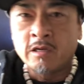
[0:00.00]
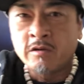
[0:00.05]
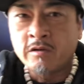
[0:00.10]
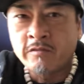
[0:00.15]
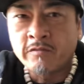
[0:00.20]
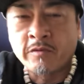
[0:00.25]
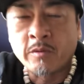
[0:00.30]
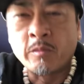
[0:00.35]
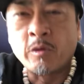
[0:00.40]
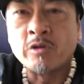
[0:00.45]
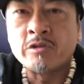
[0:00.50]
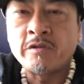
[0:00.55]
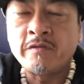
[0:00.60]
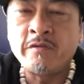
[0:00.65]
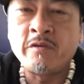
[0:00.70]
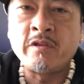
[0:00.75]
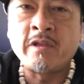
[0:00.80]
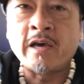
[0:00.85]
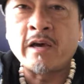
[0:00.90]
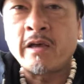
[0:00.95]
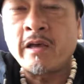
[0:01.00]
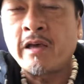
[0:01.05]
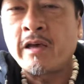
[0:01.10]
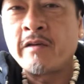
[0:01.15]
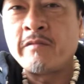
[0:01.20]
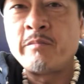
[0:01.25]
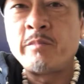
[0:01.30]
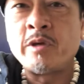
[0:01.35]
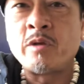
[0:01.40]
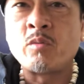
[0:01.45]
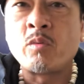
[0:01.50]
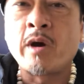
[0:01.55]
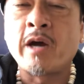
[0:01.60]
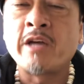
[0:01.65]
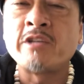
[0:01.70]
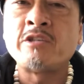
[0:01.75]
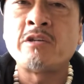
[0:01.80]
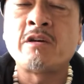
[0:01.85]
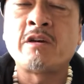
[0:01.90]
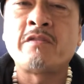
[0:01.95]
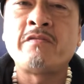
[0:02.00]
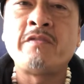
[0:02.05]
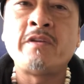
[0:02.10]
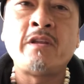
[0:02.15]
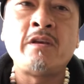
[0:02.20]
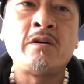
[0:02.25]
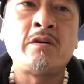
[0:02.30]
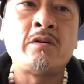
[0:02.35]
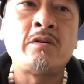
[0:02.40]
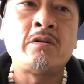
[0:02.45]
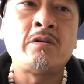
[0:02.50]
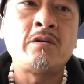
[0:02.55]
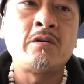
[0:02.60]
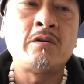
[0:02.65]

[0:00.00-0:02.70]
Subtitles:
for most of you that have been watching our video,